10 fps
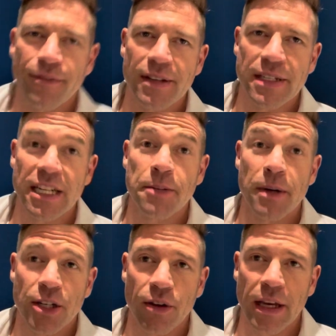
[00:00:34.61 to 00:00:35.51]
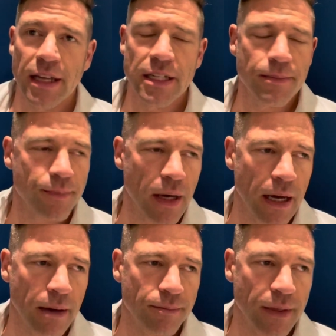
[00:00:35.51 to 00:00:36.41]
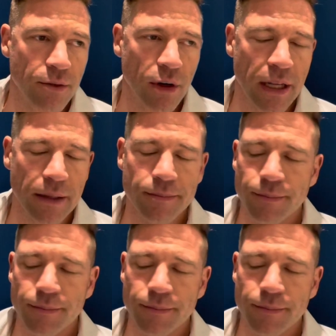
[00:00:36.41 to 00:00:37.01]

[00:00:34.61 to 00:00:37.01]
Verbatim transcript: for the six minute showcase um, in Reading.